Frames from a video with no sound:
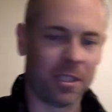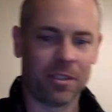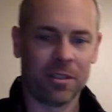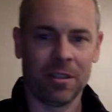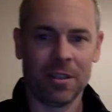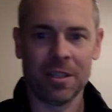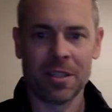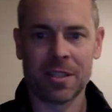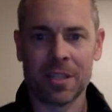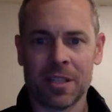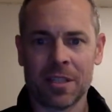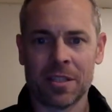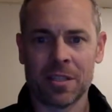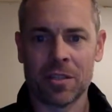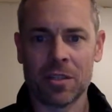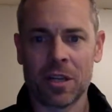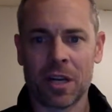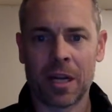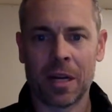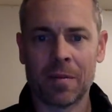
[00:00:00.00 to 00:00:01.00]
sure this doesn't
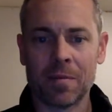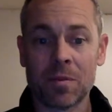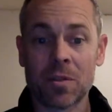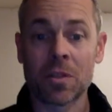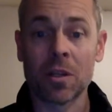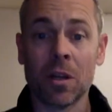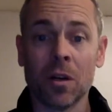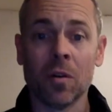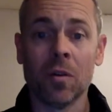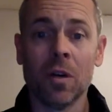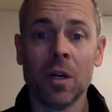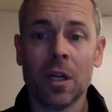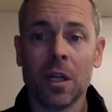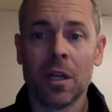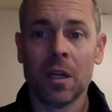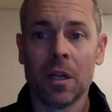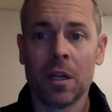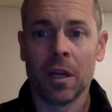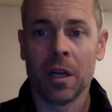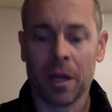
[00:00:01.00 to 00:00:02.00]
drop. So
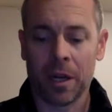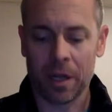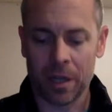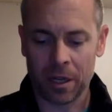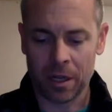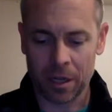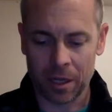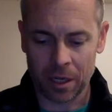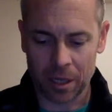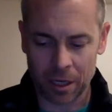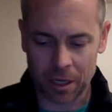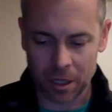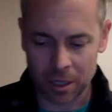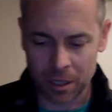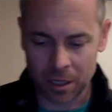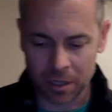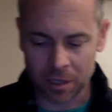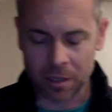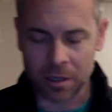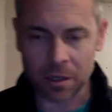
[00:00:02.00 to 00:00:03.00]

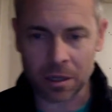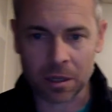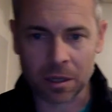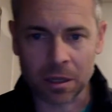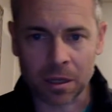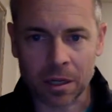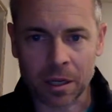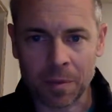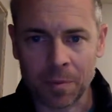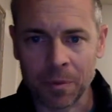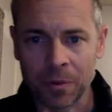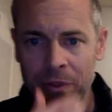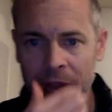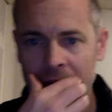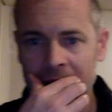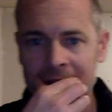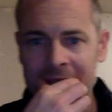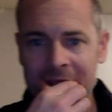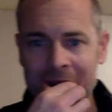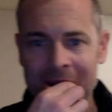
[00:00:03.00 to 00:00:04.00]
a couple
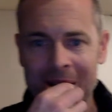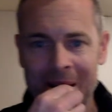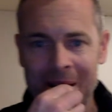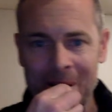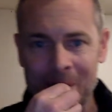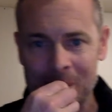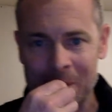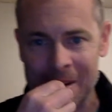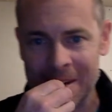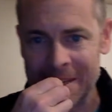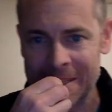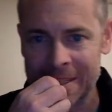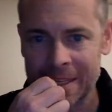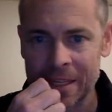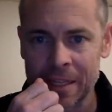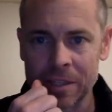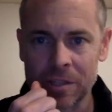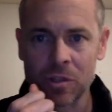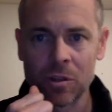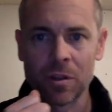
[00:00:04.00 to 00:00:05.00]
things. I wanted
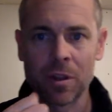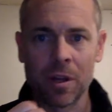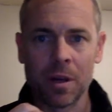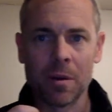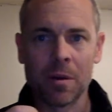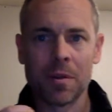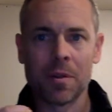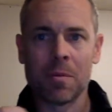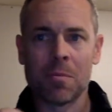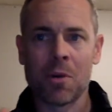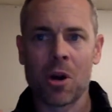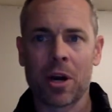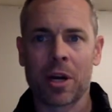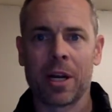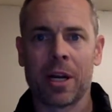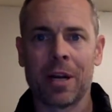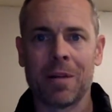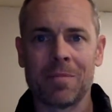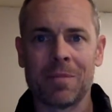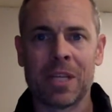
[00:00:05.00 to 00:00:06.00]
to do the
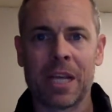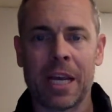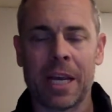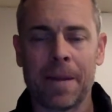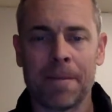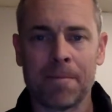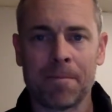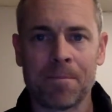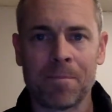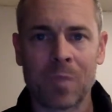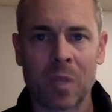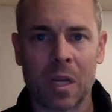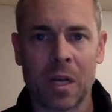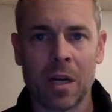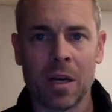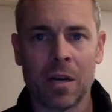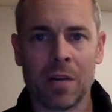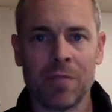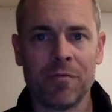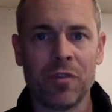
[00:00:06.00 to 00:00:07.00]
market update
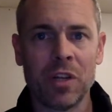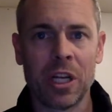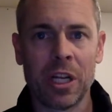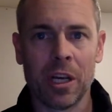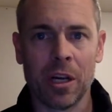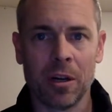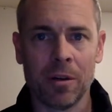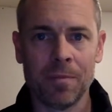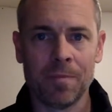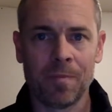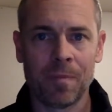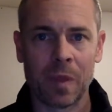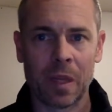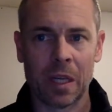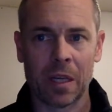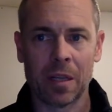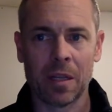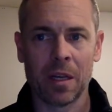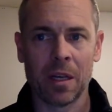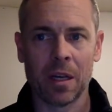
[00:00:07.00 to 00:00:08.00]
video
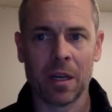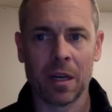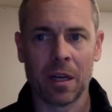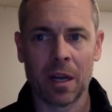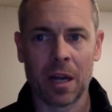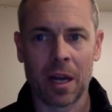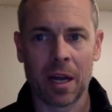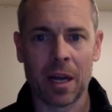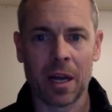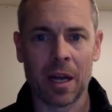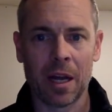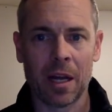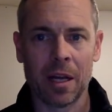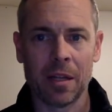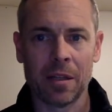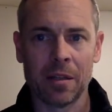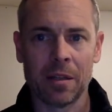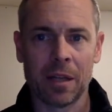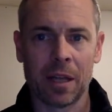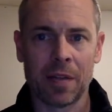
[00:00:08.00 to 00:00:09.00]
again.
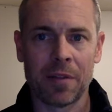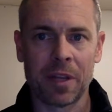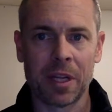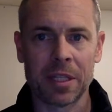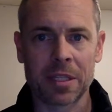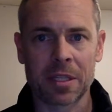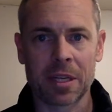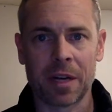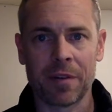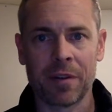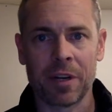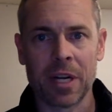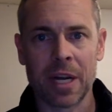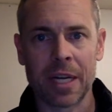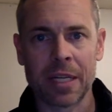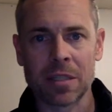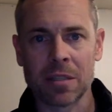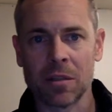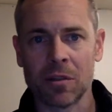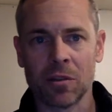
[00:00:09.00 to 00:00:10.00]
I think it's kind of a
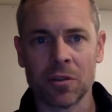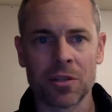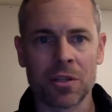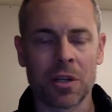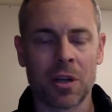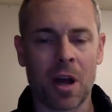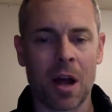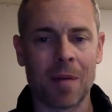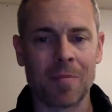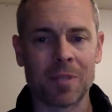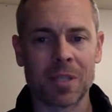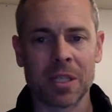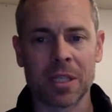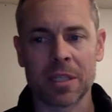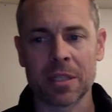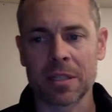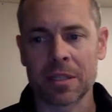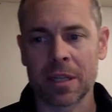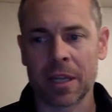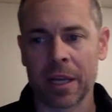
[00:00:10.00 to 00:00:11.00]
nice little
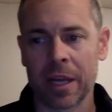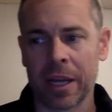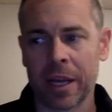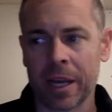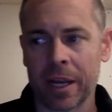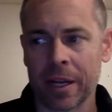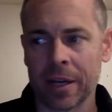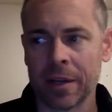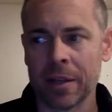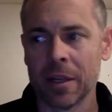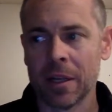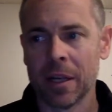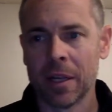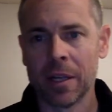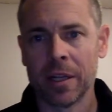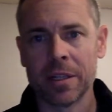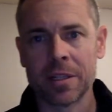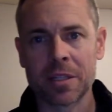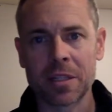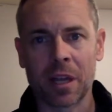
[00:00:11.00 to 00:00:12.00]
synopsis, and
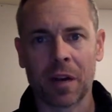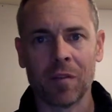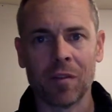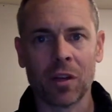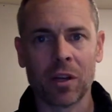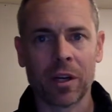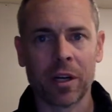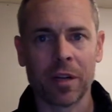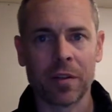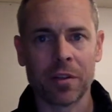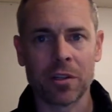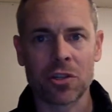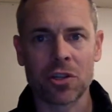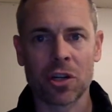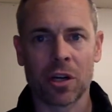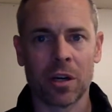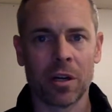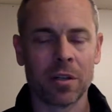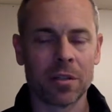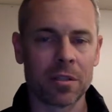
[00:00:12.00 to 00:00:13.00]
instead of looking at the
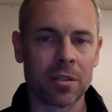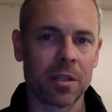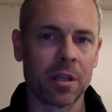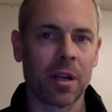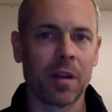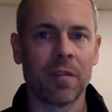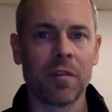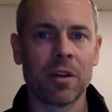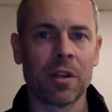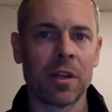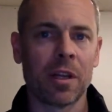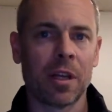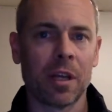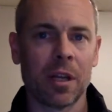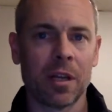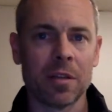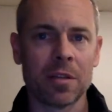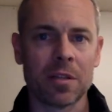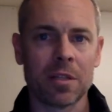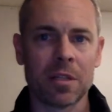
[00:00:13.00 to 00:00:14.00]
charts and everything
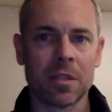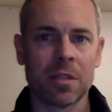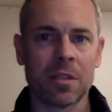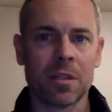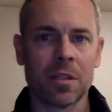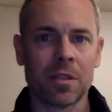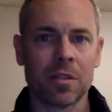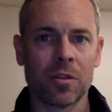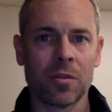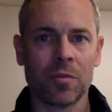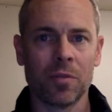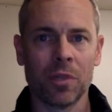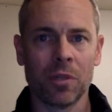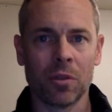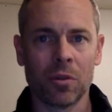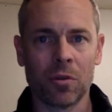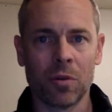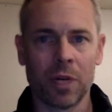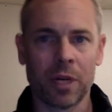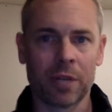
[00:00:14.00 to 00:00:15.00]
else, it's a real
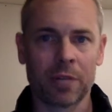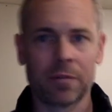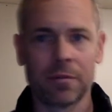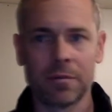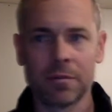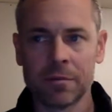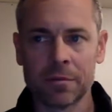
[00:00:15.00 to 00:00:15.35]
quick